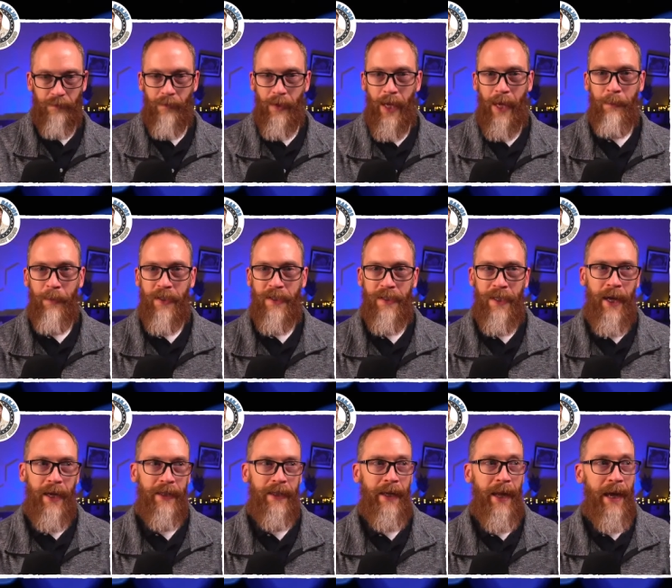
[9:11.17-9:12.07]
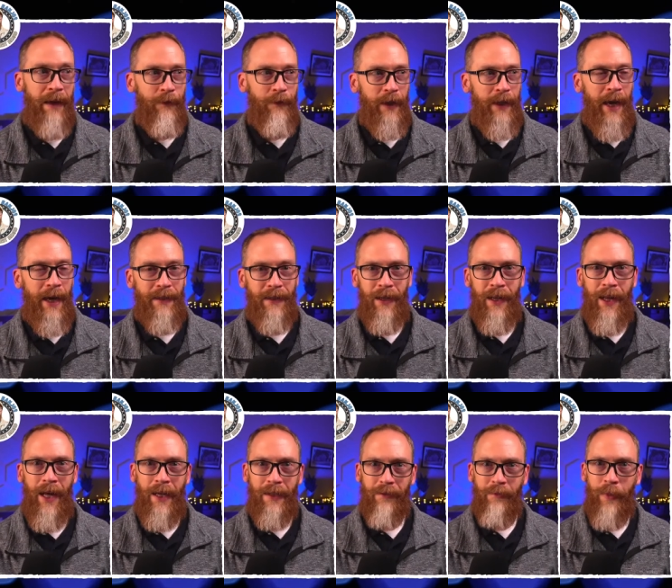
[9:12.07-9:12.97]
I'm excited. I haven't gotten a
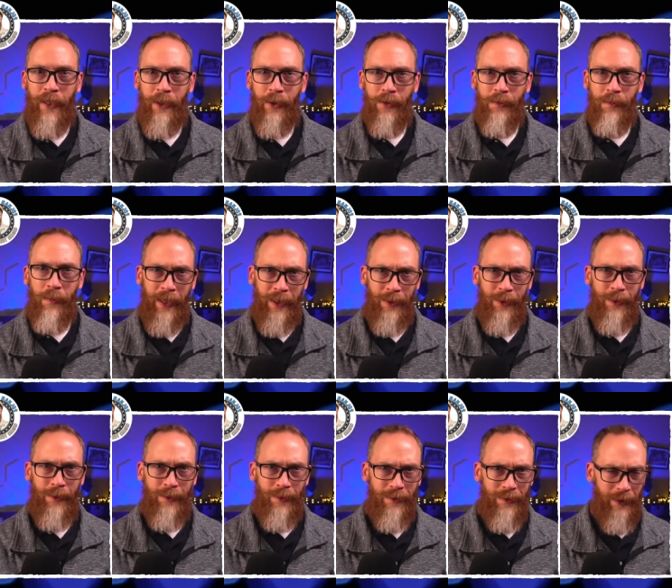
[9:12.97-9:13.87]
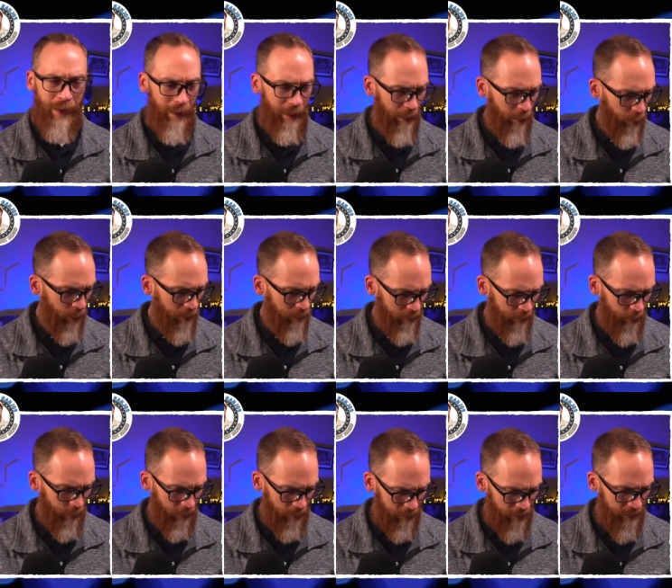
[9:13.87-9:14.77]
lot of beard mail. I went
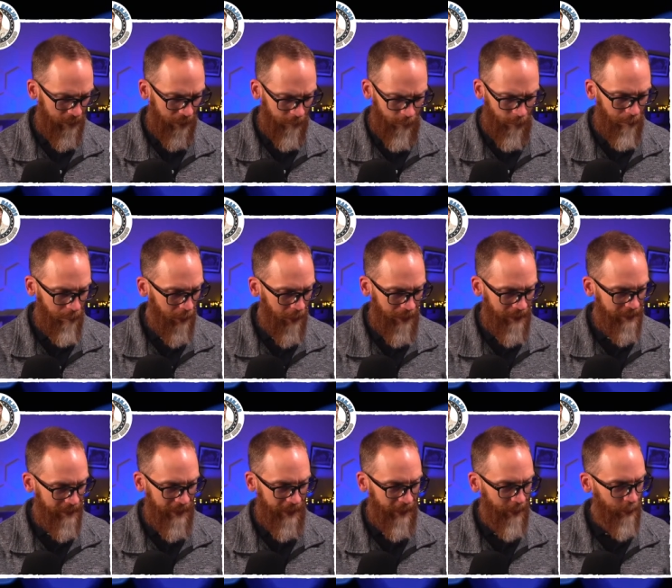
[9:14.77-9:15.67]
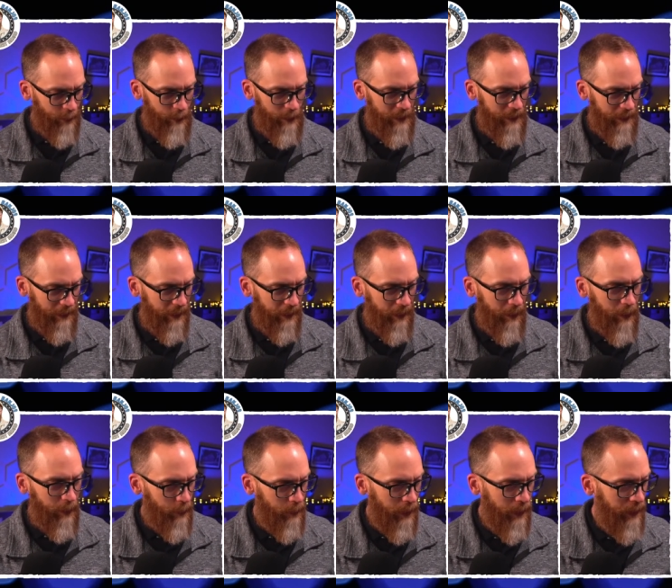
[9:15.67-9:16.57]
for several months there and just didn't get a
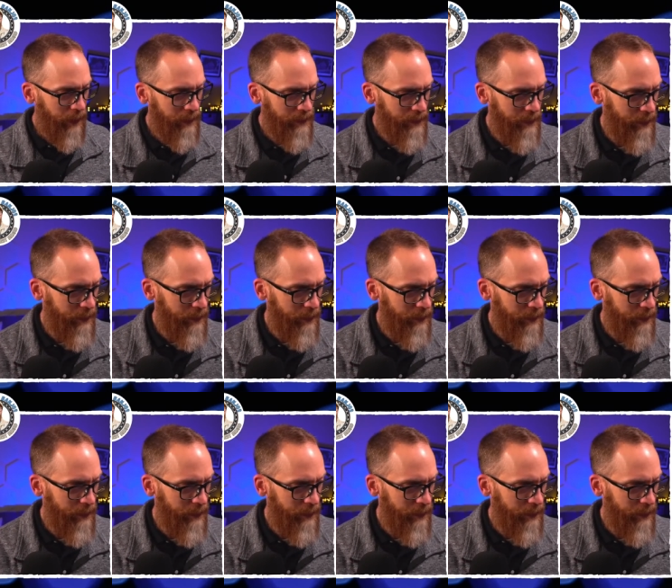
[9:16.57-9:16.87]
whole lot.